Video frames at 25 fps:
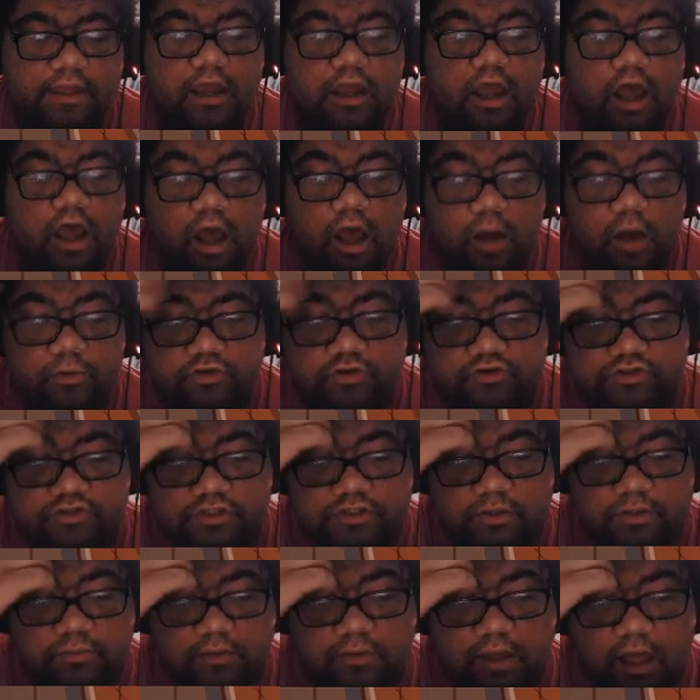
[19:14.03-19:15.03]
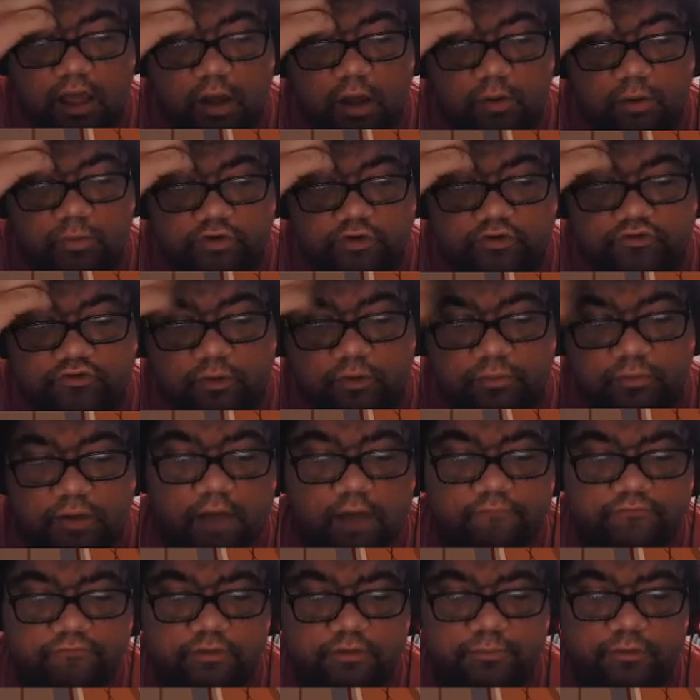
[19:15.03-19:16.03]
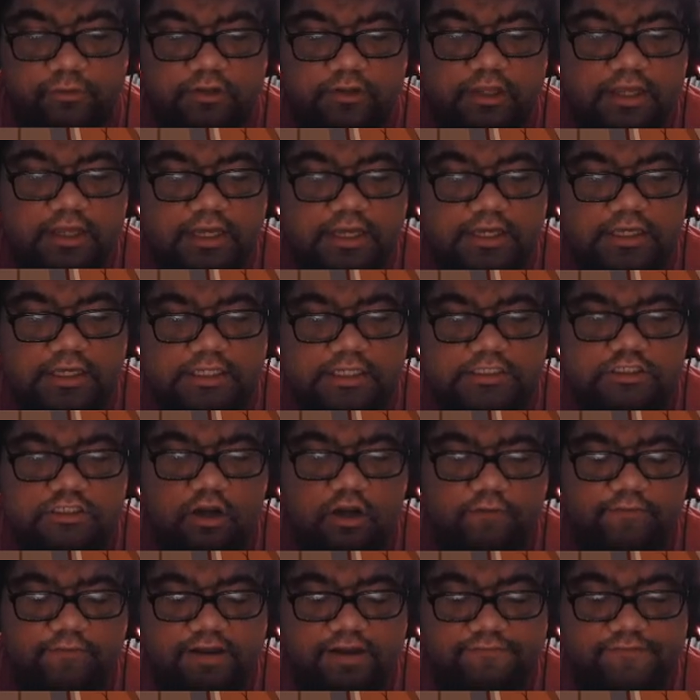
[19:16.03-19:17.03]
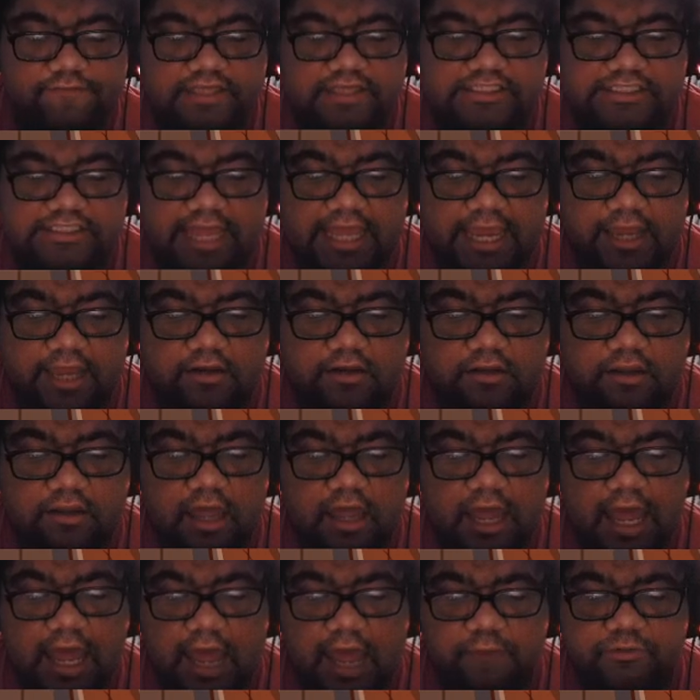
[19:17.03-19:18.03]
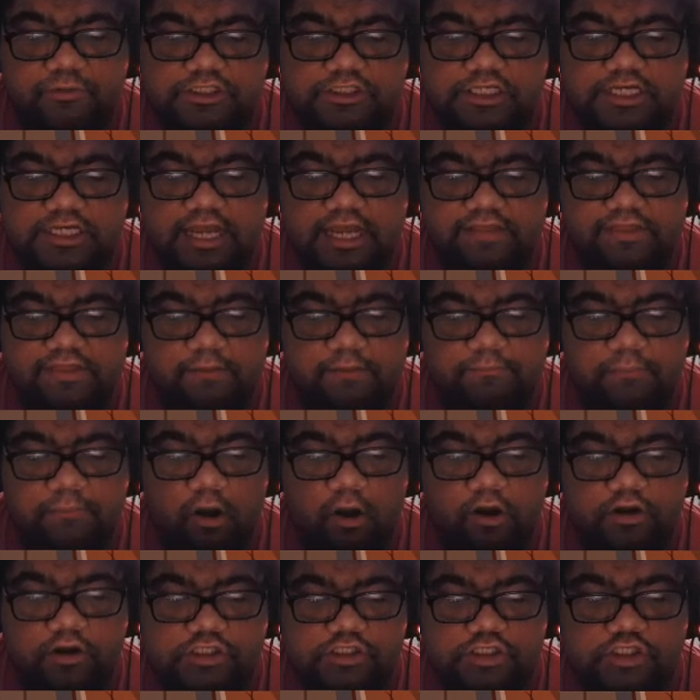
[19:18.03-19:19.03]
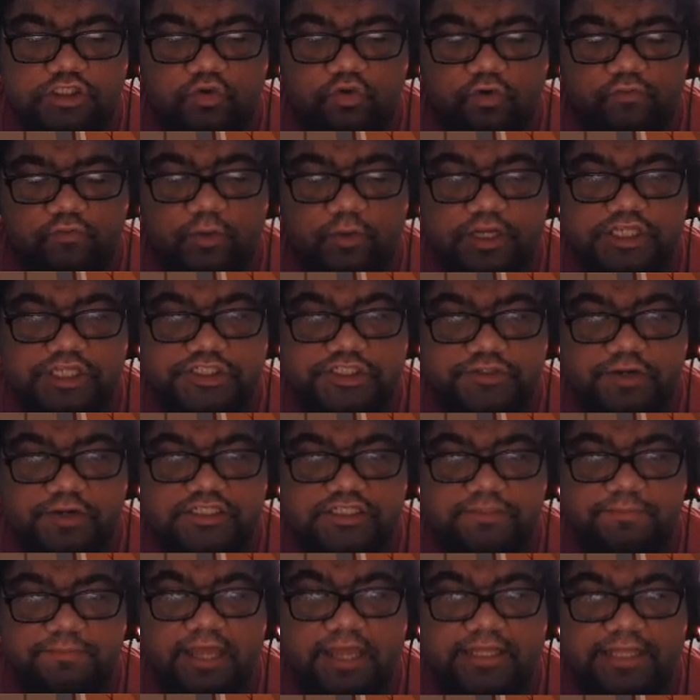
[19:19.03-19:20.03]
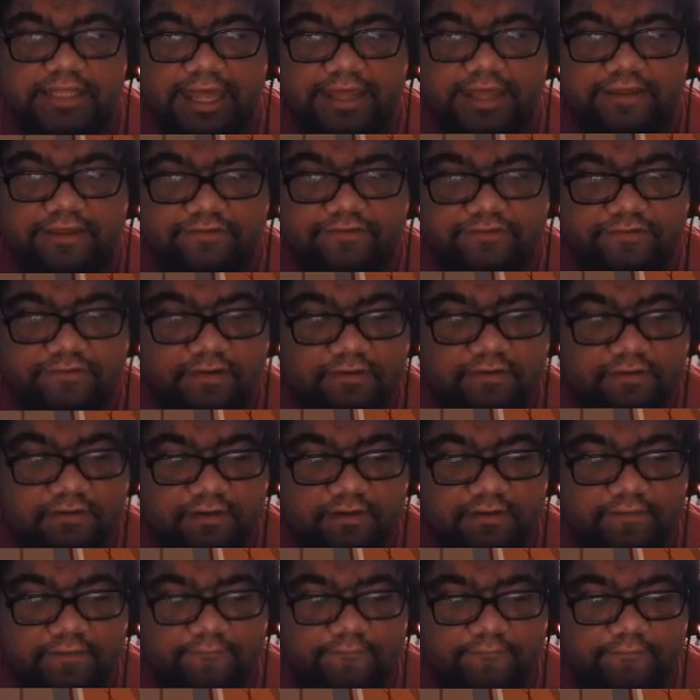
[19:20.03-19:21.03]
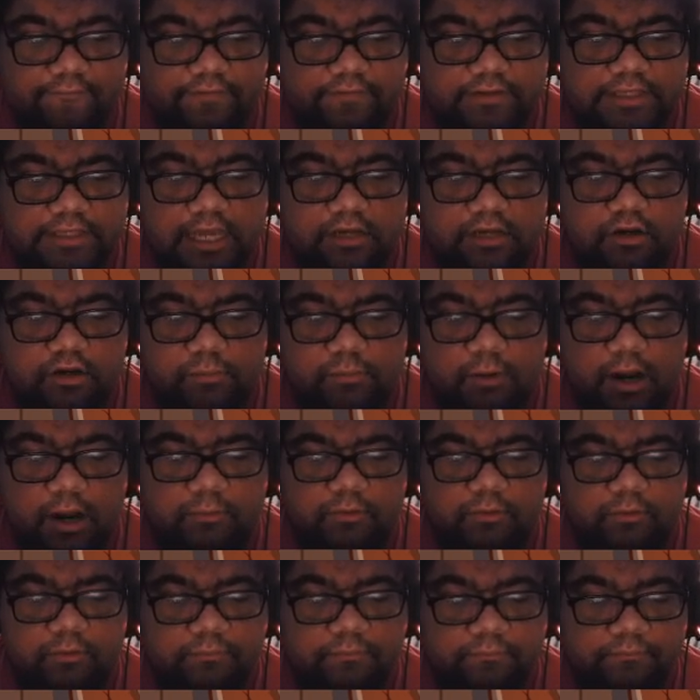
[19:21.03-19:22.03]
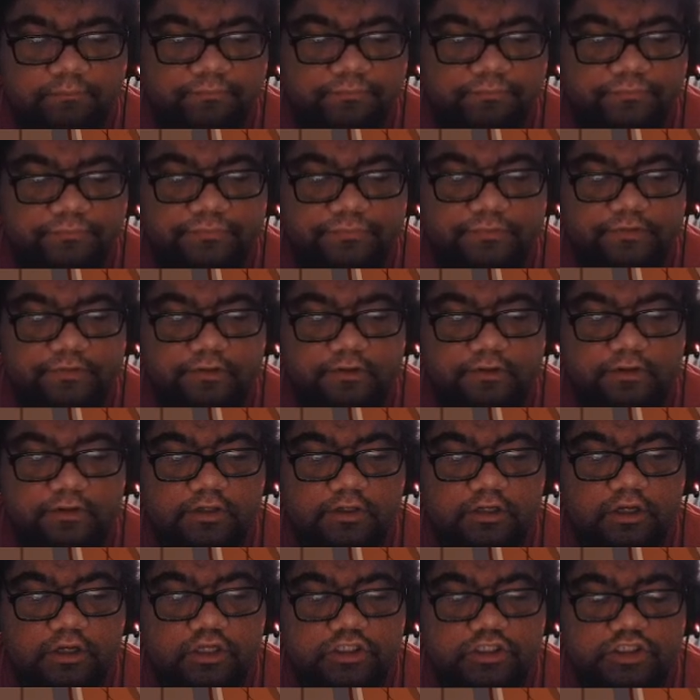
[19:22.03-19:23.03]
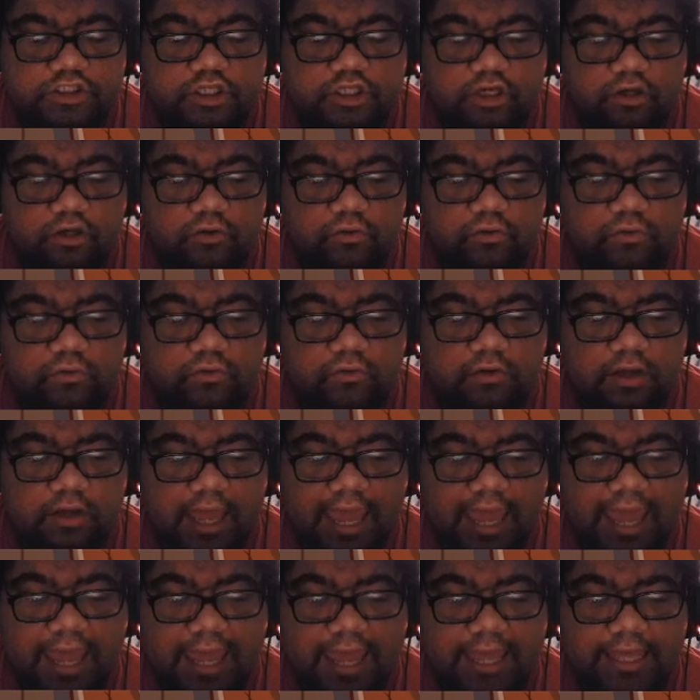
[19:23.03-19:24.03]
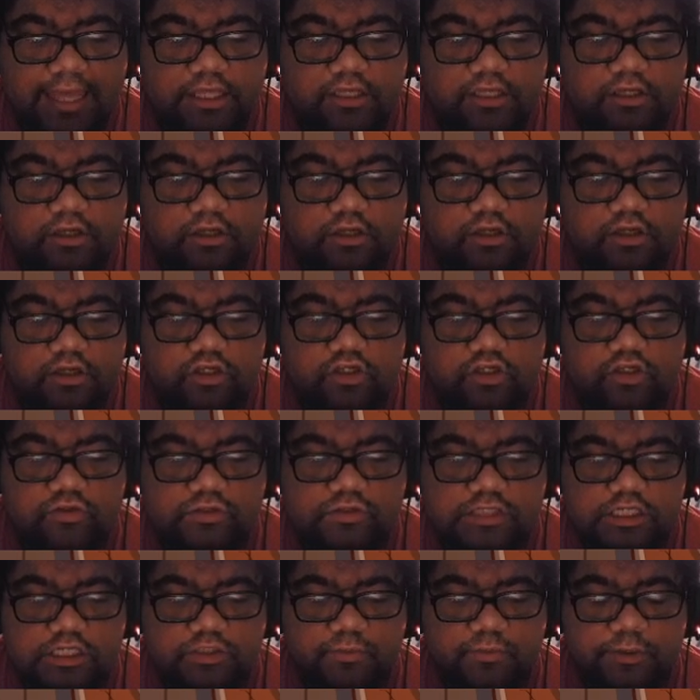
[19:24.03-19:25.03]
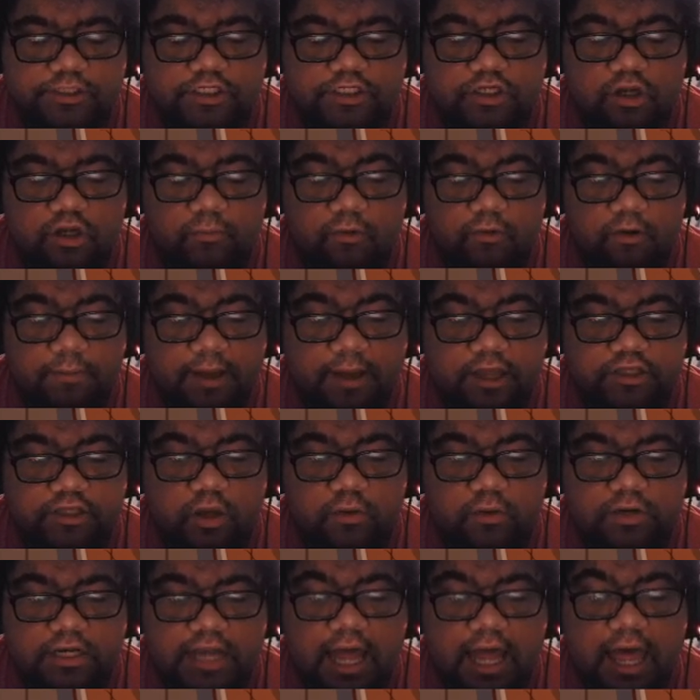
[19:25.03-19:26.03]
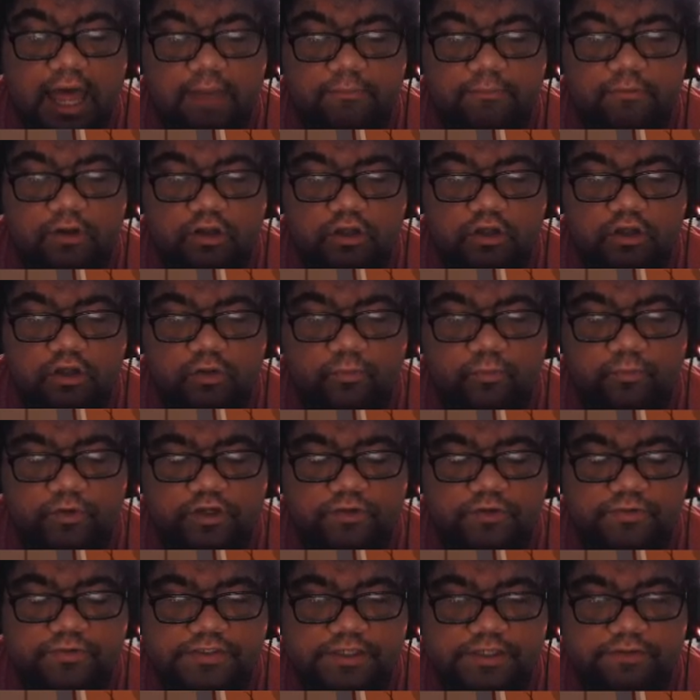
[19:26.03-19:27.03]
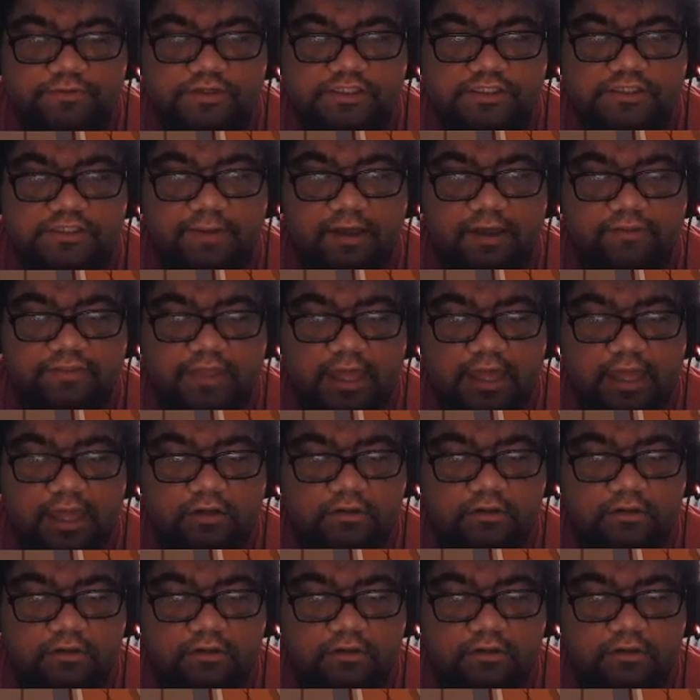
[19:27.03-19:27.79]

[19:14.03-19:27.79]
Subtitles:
Oh, you're so comfortable. Is it alright if I stand? I was sitting at that bar and just sort of want to stretch my legs. Yeah, no problem. So, hey, you said you want to know more about Jotunheim. Were you serious about that?